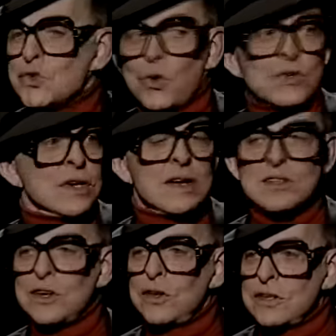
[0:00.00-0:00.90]
going in these
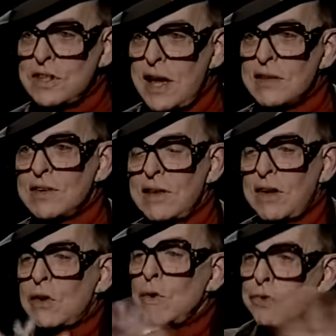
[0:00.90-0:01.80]
stores and I see all these
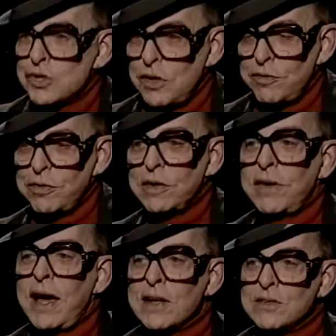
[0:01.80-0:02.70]
hats, and I've got a whole
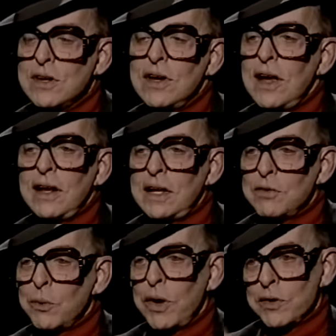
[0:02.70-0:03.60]
shelf full of hats, uh
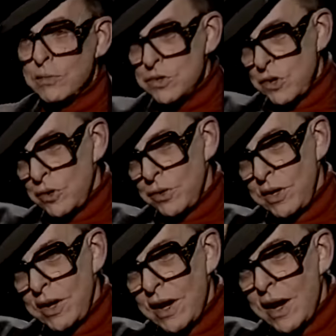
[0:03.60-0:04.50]
-huh. and I never wear them.
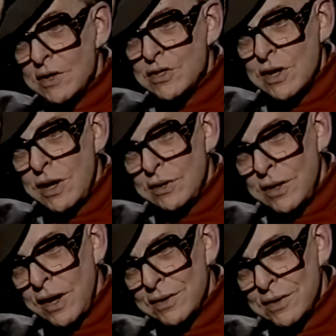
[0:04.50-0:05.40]
So I, I
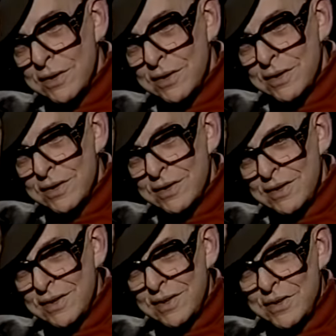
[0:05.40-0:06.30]
decided I... would
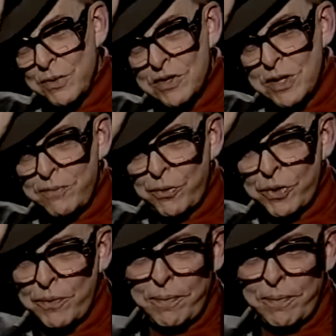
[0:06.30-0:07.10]
Charles, you brought a